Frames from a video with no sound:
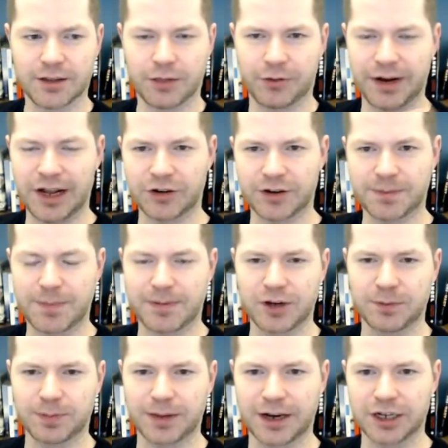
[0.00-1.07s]
300
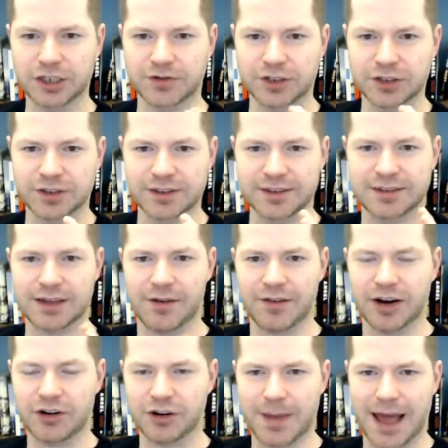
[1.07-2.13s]
good players versus
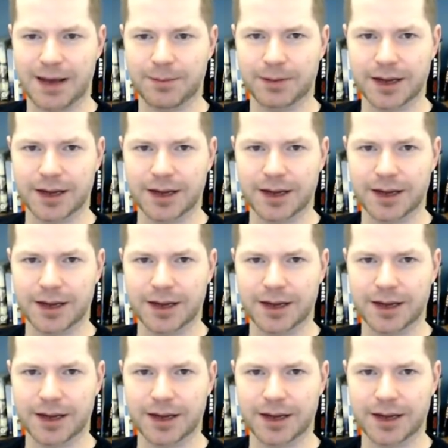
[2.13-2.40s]
700 bad